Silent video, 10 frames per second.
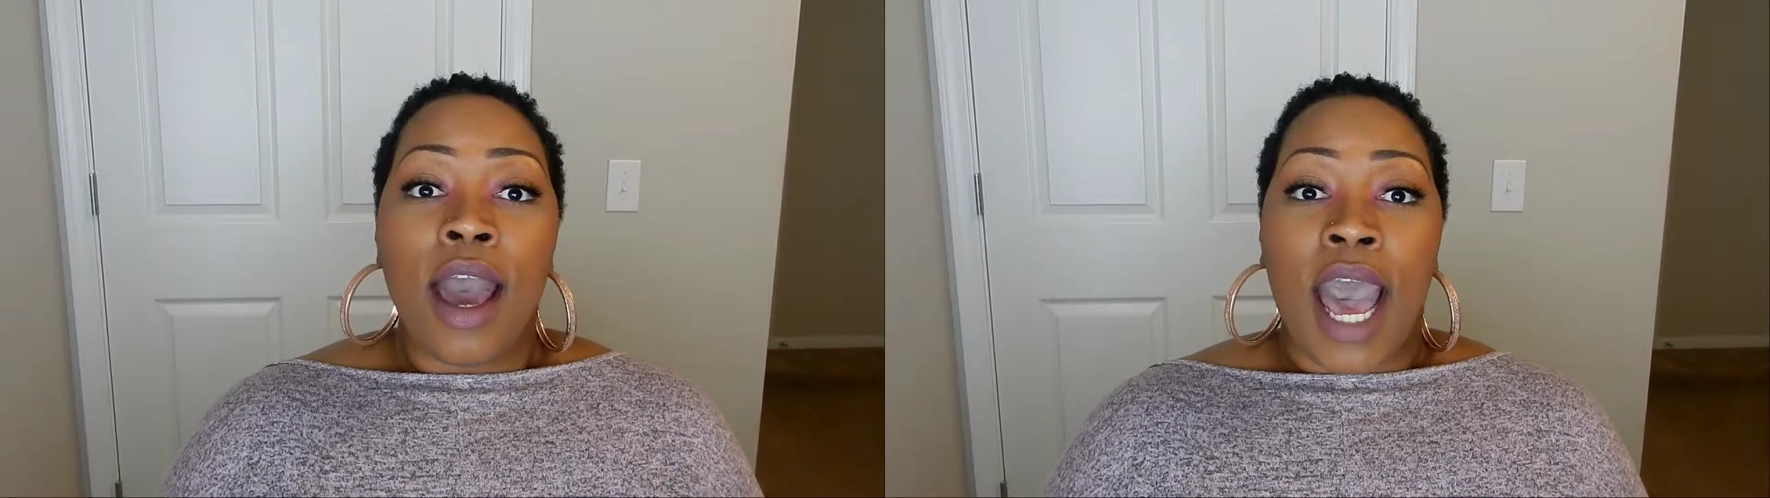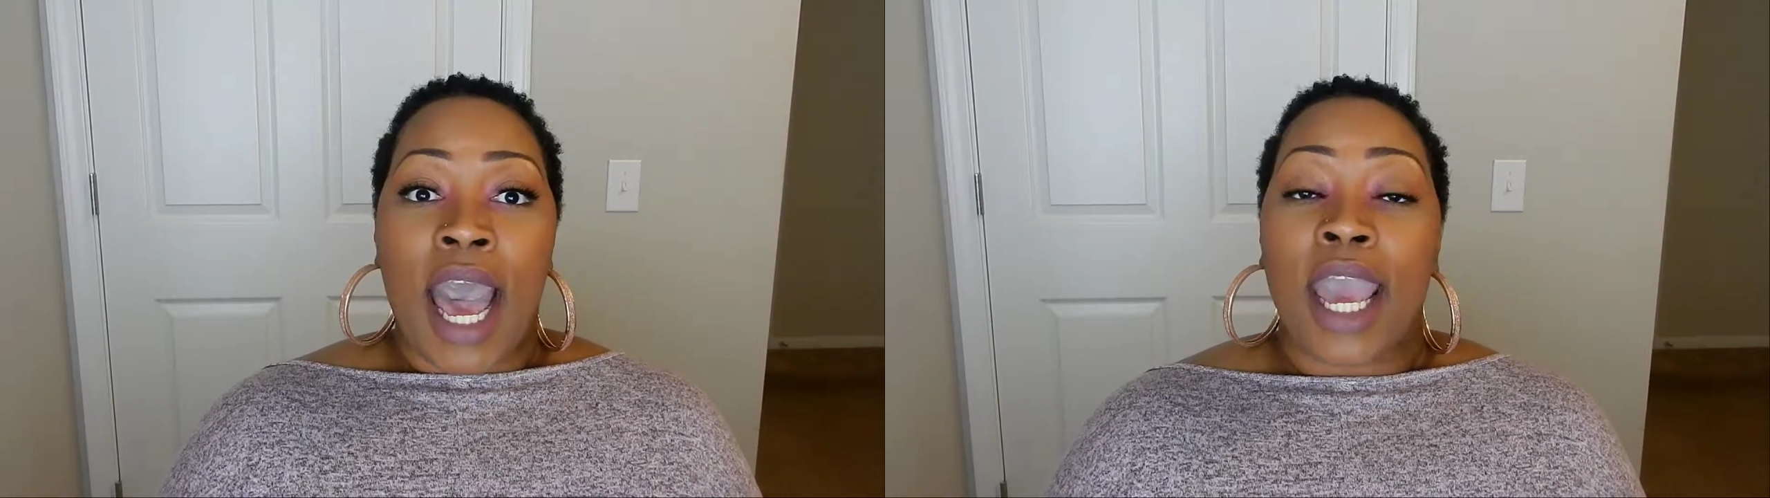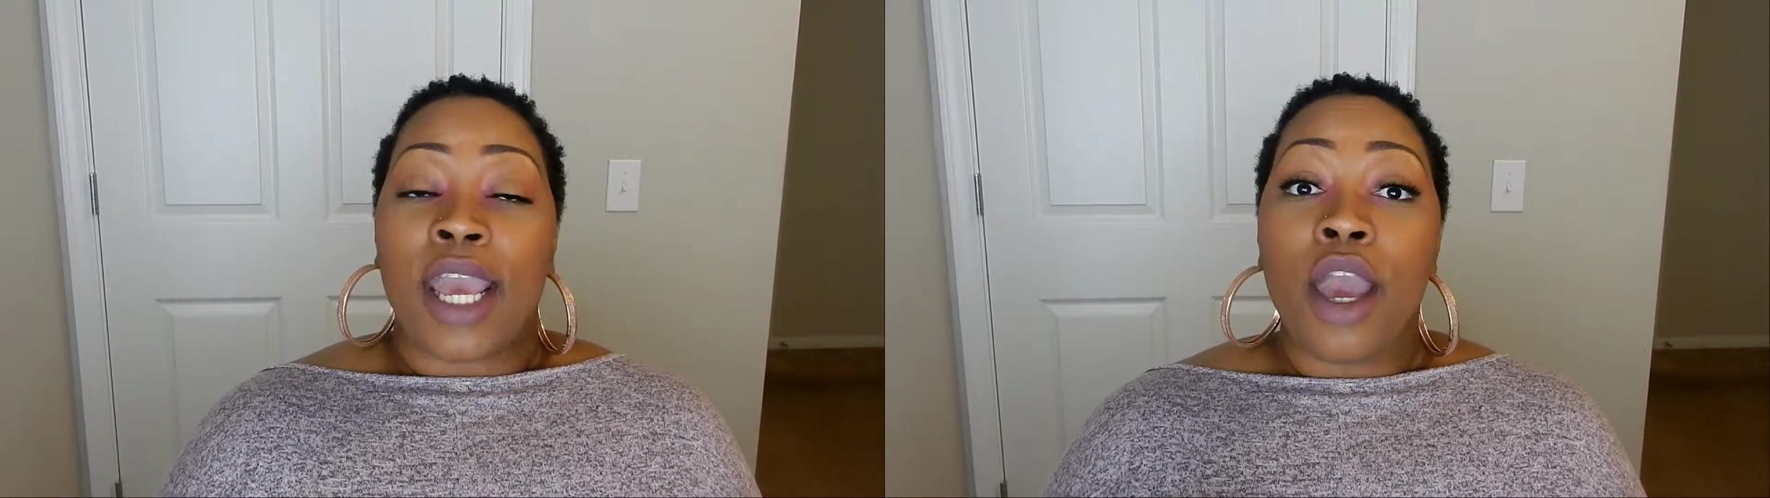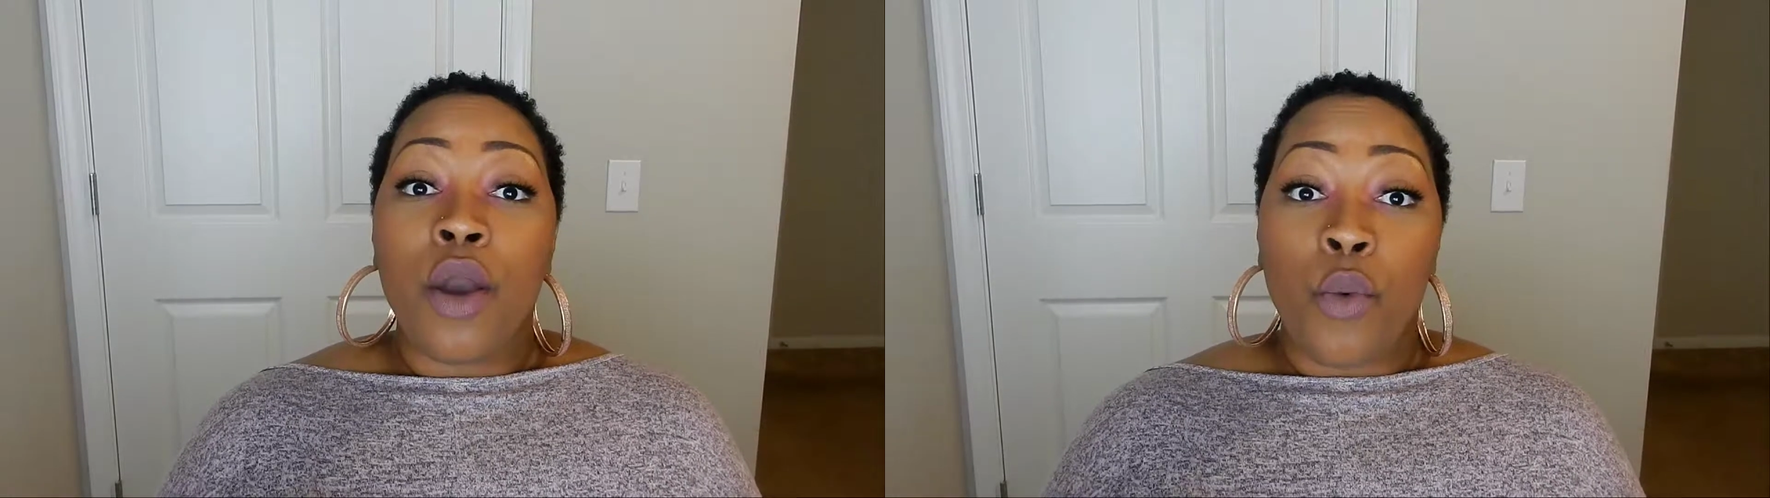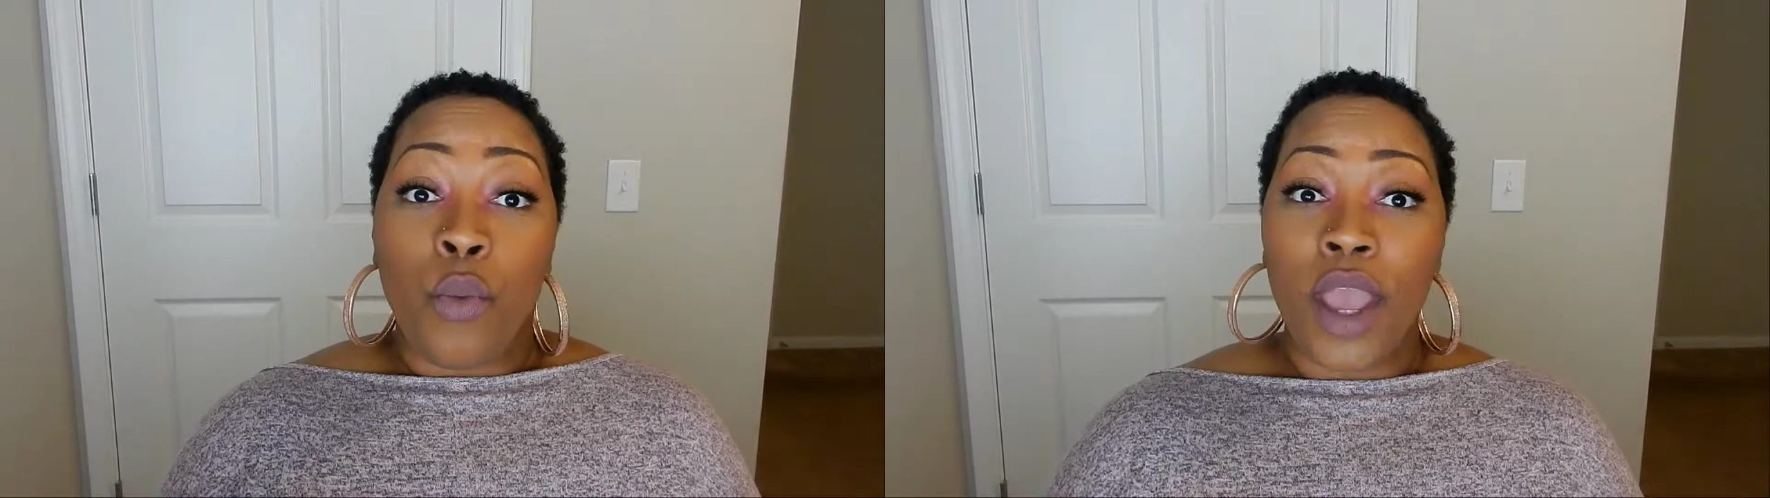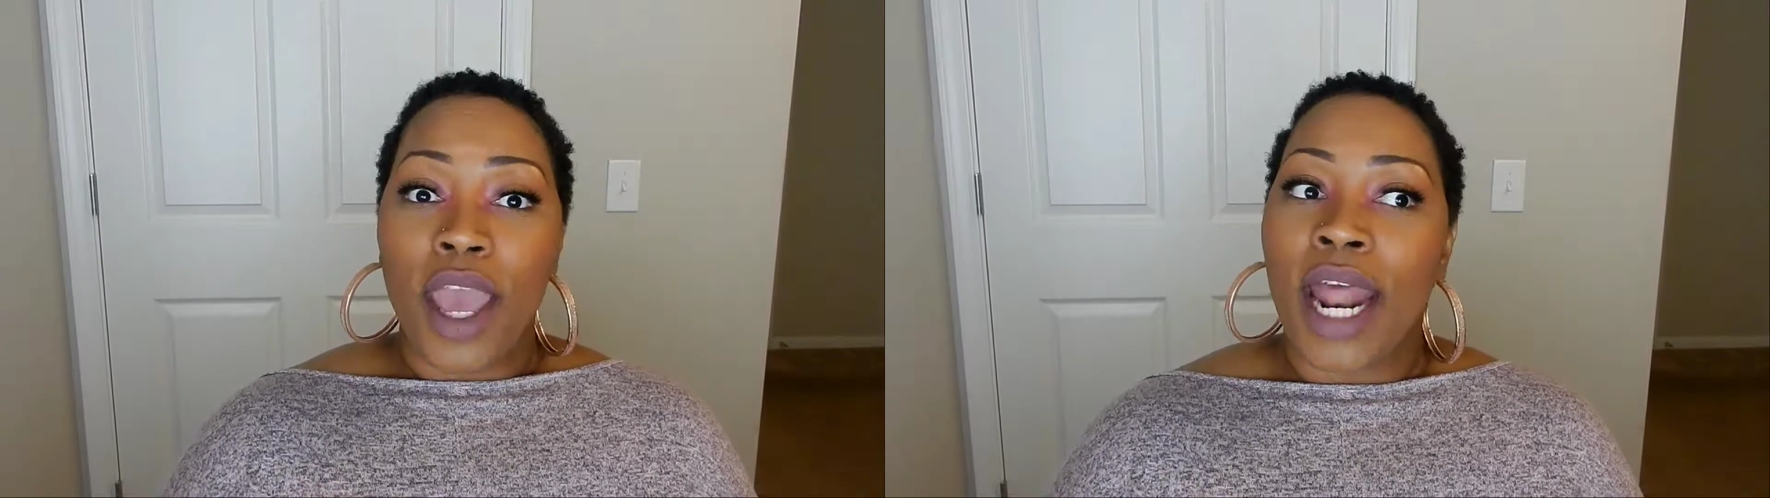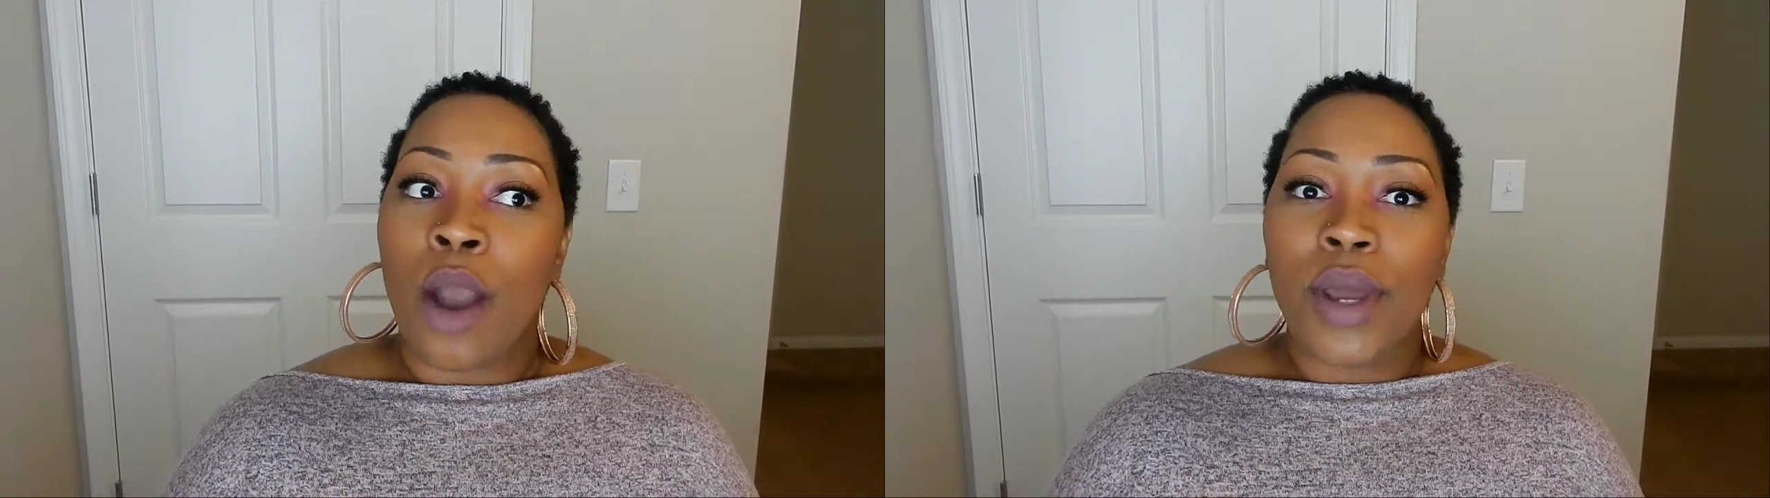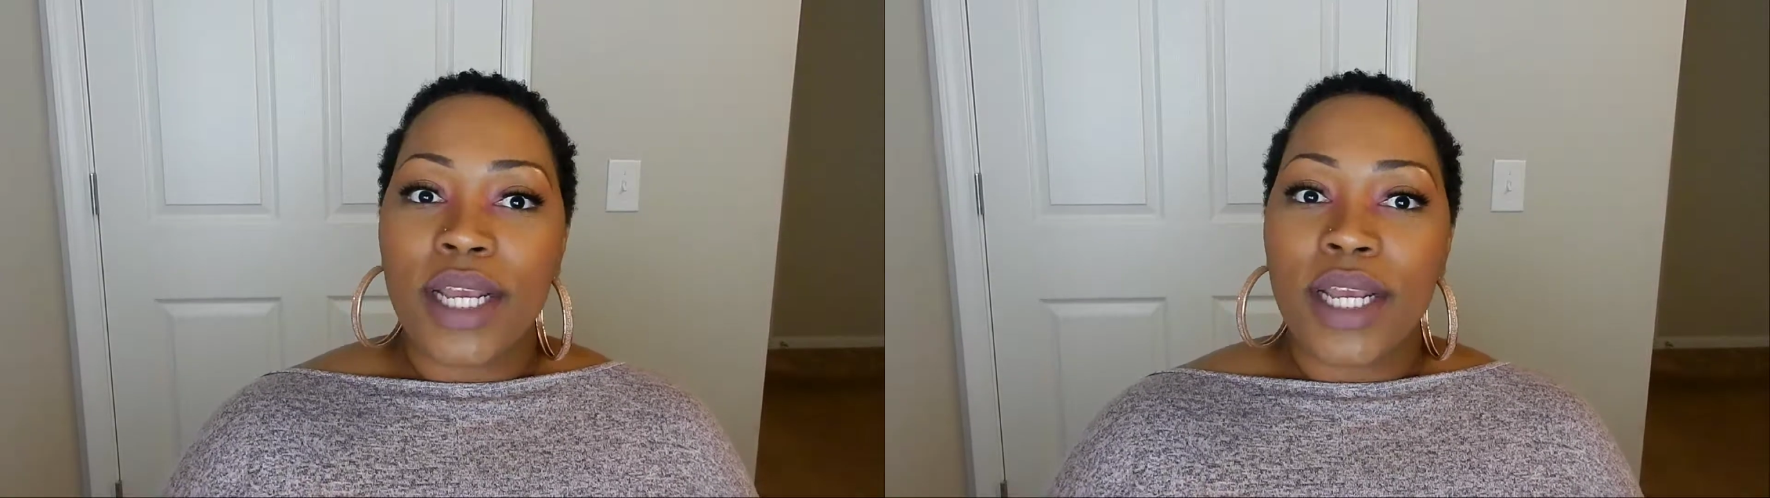I went, and I